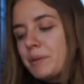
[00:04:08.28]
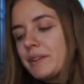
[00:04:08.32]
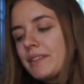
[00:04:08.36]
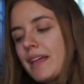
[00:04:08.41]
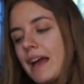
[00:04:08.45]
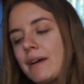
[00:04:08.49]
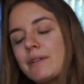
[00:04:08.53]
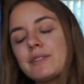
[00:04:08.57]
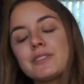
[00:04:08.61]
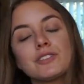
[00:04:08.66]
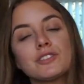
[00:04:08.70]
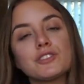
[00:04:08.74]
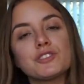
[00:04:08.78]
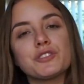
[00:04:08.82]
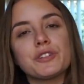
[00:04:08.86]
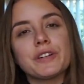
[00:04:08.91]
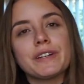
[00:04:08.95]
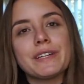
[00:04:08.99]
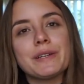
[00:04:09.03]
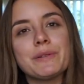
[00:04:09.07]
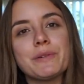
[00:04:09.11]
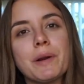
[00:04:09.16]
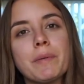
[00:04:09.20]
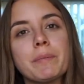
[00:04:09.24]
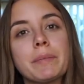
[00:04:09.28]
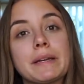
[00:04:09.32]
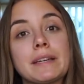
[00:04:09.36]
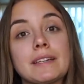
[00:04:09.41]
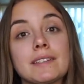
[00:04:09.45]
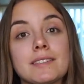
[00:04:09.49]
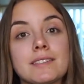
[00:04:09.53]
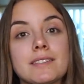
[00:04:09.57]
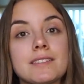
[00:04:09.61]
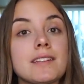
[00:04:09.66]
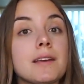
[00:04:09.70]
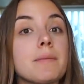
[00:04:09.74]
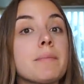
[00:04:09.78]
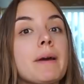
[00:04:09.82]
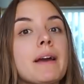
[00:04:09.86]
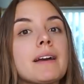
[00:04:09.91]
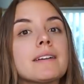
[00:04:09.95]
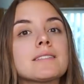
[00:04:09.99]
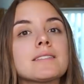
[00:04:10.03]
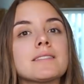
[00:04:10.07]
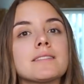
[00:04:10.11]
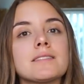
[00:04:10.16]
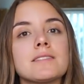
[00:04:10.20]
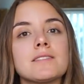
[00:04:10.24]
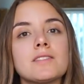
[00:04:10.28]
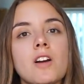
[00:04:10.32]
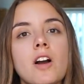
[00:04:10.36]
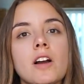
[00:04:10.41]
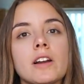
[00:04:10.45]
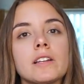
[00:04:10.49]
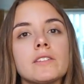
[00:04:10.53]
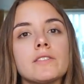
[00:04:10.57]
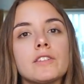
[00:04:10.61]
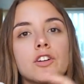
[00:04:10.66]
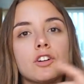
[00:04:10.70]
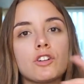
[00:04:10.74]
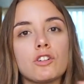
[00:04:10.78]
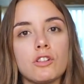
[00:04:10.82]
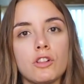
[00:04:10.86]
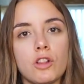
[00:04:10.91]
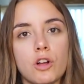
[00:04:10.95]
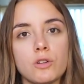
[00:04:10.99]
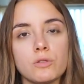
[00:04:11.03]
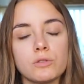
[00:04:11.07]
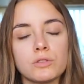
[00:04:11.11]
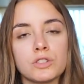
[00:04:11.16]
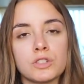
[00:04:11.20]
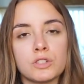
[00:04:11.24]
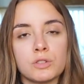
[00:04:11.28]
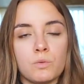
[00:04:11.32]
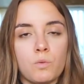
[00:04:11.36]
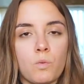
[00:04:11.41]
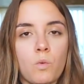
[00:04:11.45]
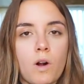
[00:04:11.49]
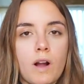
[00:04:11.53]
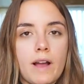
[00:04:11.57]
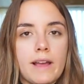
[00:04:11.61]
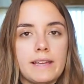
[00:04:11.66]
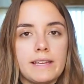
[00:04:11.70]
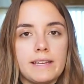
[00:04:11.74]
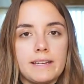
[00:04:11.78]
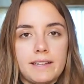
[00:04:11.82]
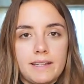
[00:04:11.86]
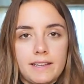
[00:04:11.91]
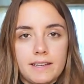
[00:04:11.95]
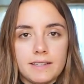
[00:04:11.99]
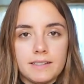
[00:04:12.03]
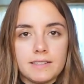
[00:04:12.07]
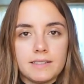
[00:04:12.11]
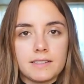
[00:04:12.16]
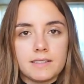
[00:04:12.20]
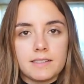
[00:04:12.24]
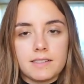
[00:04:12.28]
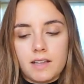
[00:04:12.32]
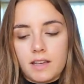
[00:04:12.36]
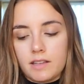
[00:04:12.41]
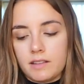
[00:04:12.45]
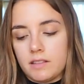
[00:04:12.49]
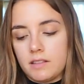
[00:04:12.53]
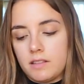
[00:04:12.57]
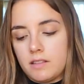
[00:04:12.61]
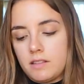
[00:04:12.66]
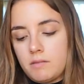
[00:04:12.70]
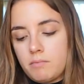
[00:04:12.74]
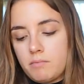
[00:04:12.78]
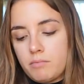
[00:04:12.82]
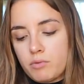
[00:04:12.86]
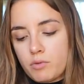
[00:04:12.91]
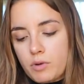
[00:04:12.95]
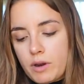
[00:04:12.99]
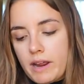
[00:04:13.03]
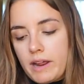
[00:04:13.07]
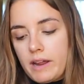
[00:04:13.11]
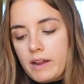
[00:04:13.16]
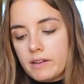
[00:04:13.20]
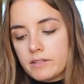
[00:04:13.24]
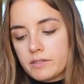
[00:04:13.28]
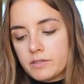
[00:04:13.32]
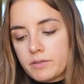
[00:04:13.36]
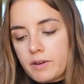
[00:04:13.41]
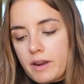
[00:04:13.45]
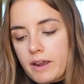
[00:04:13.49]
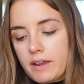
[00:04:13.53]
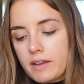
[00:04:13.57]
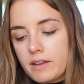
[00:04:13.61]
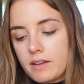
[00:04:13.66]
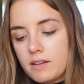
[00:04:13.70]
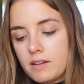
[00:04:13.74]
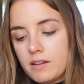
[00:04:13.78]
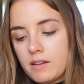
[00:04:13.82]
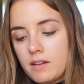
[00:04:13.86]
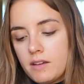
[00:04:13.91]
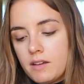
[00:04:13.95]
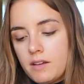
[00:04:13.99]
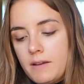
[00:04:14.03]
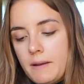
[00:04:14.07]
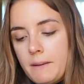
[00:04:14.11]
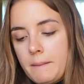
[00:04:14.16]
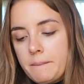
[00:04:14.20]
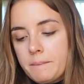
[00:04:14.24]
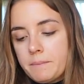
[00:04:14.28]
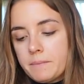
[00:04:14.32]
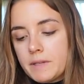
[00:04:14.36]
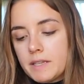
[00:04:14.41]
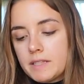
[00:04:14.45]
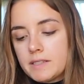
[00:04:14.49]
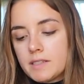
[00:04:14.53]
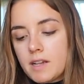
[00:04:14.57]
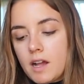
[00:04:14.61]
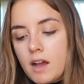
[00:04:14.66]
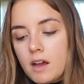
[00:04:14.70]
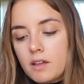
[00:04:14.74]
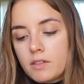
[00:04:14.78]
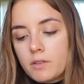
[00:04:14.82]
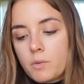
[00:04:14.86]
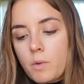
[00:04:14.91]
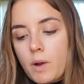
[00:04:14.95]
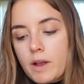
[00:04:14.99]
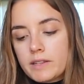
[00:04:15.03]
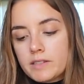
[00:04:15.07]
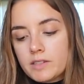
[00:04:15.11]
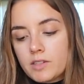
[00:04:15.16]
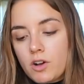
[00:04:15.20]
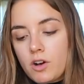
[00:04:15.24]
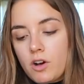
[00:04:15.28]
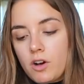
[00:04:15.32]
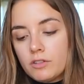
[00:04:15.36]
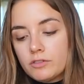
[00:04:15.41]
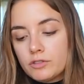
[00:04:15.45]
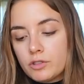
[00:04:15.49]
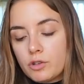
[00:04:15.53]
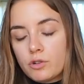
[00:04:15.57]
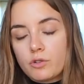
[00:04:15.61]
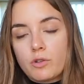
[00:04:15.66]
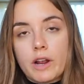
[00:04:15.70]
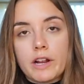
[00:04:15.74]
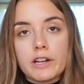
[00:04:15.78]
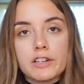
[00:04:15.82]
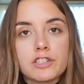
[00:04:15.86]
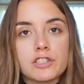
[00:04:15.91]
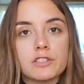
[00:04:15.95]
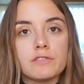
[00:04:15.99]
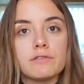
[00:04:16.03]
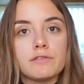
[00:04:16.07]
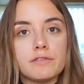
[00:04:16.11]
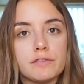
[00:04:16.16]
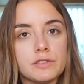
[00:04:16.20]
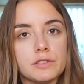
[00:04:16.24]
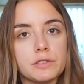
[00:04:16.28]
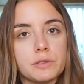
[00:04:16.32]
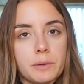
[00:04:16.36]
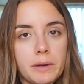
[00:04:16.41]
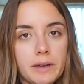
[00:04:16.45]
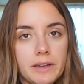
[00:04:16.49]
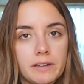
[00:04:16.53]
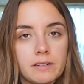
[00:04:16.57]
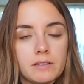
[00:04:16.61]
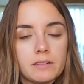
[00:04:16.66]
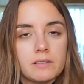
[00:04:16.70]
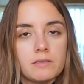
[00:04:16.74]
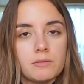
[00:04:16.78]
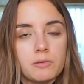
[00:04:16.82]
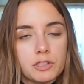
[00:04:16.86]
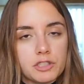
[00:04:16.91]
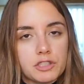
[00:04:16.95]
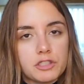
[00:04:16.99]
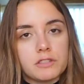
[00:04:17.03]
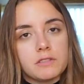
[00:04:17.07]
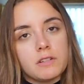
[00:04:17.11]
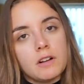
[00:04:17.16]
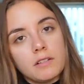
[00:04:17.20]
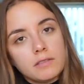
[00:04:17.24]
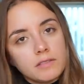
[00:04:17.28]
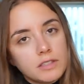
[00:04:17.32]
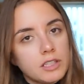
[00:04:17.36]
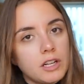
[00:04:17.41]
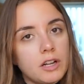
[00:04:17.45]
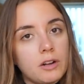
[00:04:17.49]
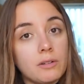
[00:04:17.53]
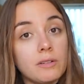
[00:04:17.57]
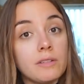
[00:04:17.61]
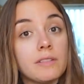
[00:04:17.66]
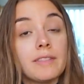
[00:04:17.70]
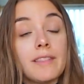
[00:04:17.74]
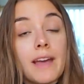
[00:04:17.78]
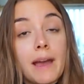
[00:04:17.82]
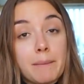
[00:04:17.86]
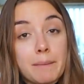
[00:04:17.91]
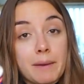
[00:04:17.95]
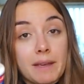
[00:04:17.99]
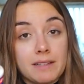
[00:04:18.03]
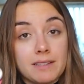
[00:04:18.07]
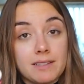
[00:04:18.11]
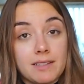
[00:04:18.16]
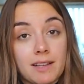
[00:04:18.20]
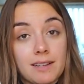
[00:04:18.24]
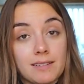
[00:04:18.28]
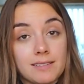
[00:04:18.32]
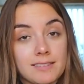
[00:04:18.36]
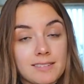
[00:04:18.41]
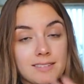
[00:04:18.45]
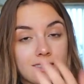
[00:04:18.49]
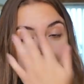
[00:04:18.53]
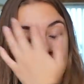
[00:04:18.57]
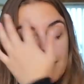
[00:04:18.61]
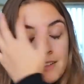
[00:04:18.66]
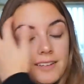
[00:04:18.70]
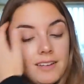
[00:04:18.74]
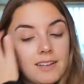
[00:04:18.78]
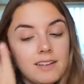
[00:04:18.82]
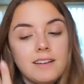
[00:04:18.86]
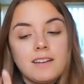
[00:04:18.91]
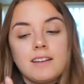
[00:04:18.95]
But that was a tricky one because Tipex is not even close to what it is. It's like the brand, right? It's otherwise called correction fluid, which, you know, that makes sense.